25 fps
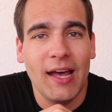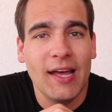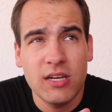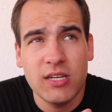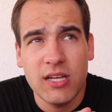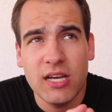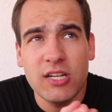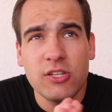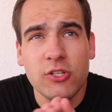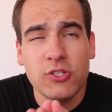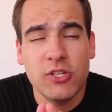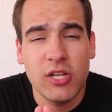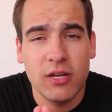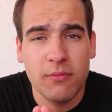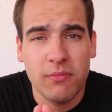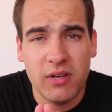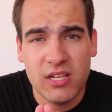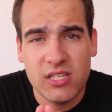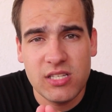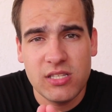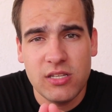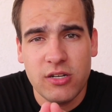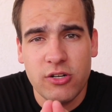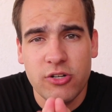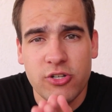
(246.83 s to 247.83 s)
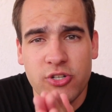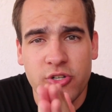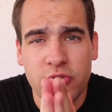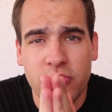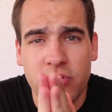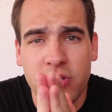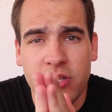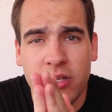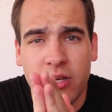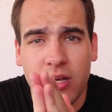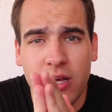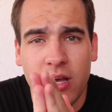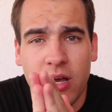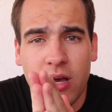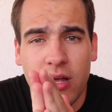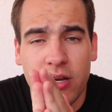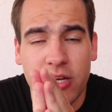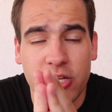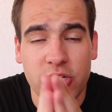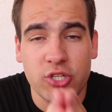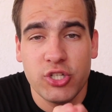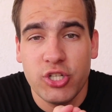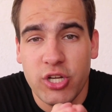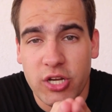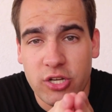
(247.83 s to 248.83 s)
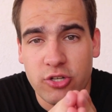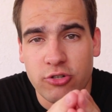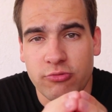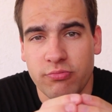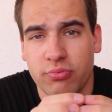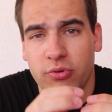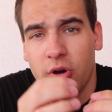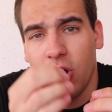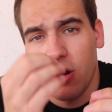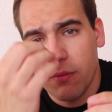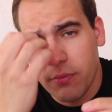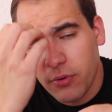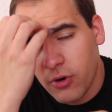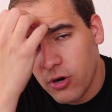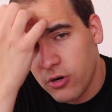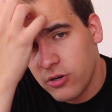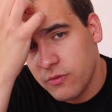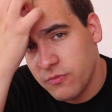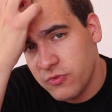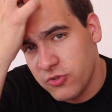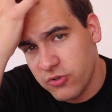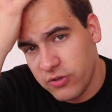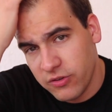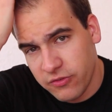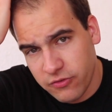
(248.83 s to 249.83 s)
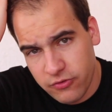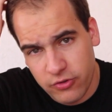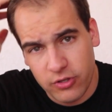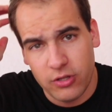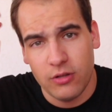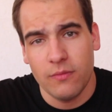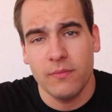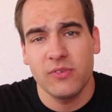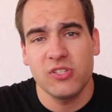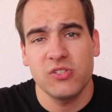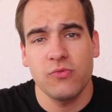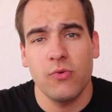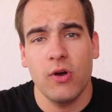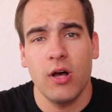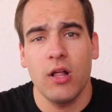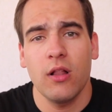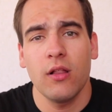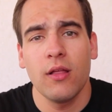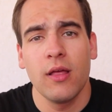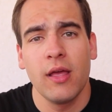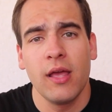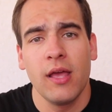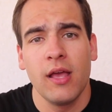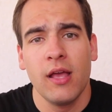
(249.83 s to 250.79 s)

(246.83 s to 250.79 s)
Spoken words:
In 9 to 10 months there, doing an exchange abroad program, doing film as well.